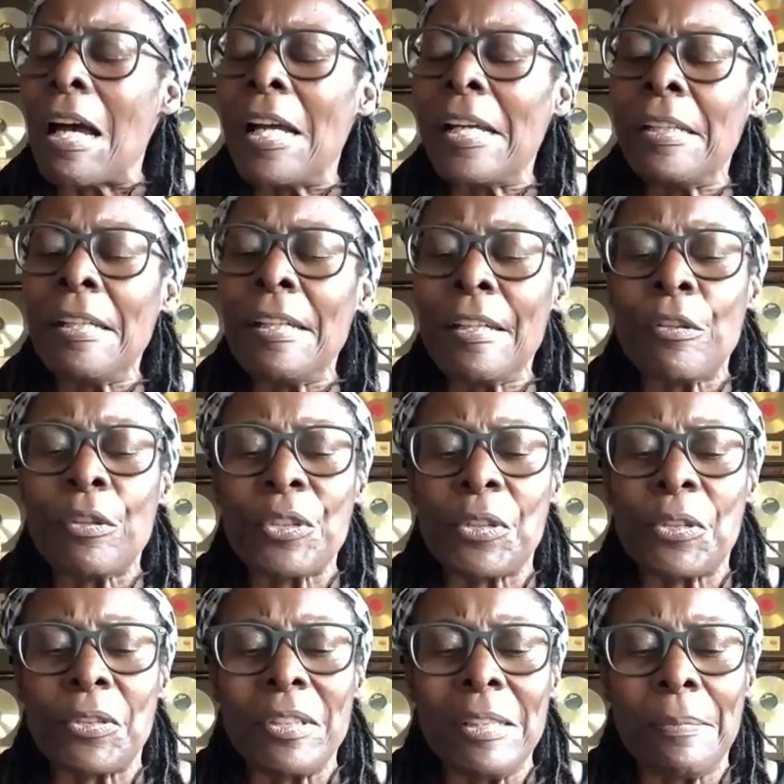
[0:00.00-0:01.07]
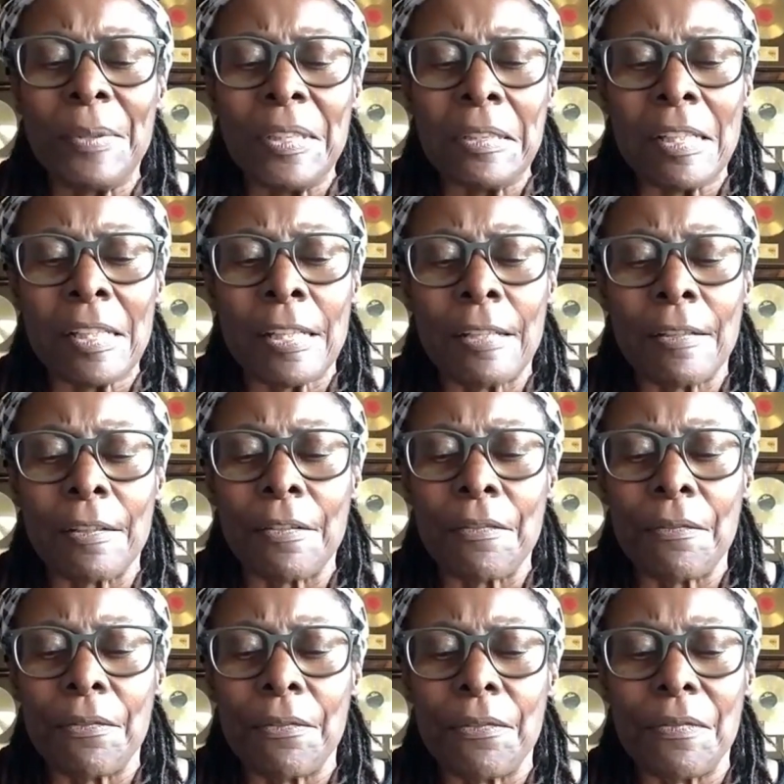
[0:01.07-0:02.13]
I can't go to sleep at night
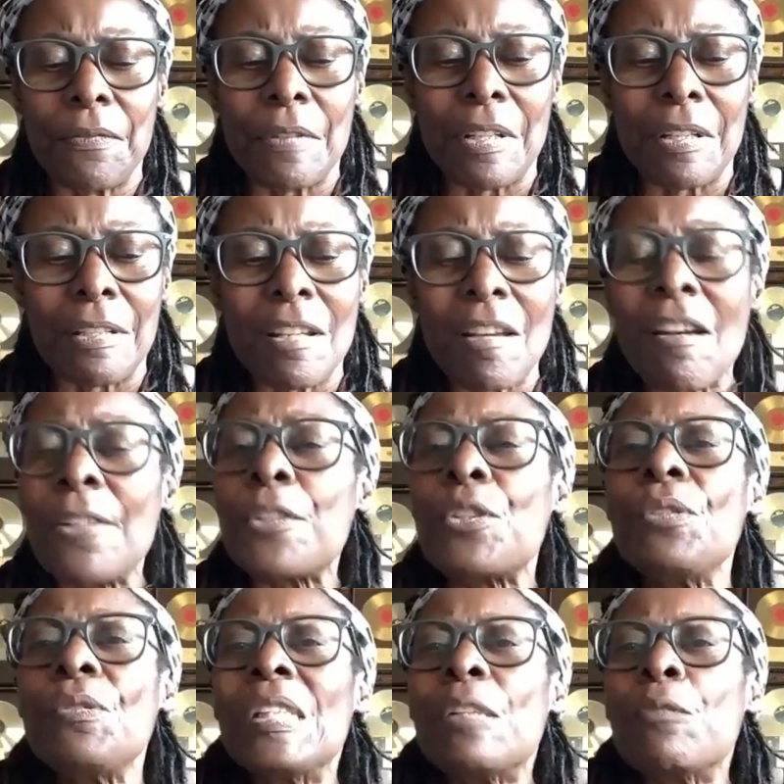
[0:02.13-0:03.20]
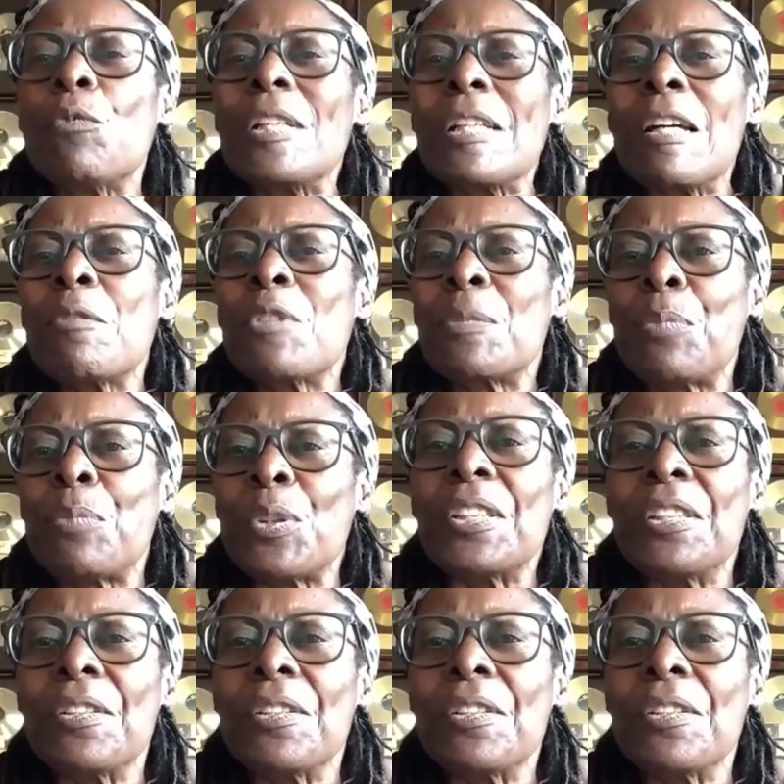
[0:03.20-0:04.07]
not doing what I was put